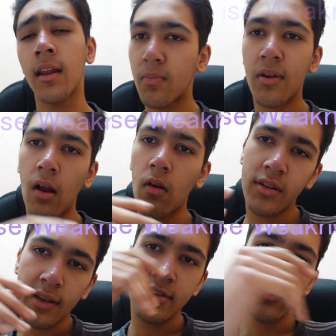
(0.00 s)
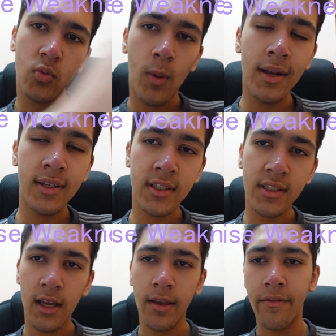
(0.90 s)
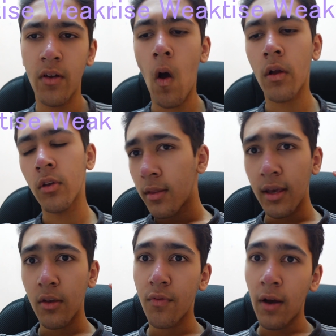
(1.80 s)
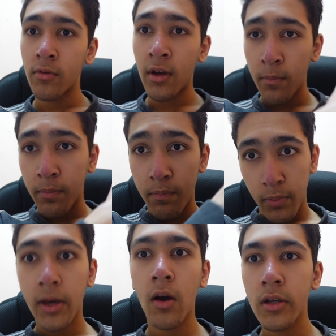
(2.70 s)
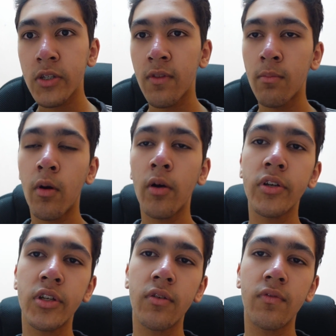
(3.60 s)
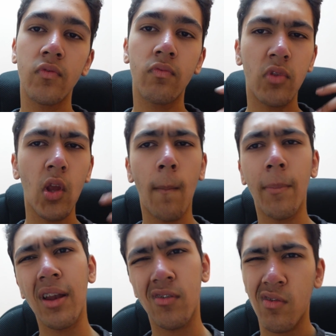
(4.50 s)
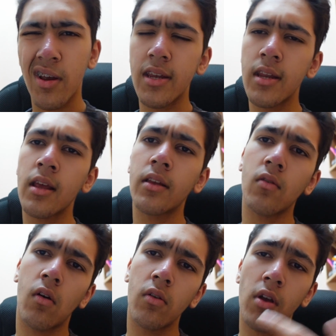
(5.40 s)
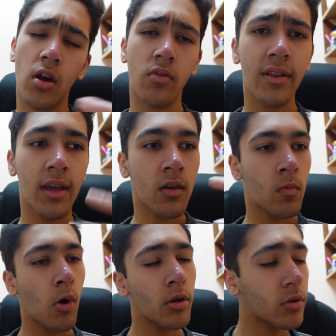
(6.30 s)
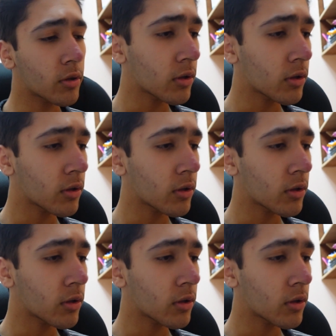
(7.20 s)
Prioritise those weaknesses that you've got, that you found out because of the mocks you've got a bad grade in it or not a grade that you want.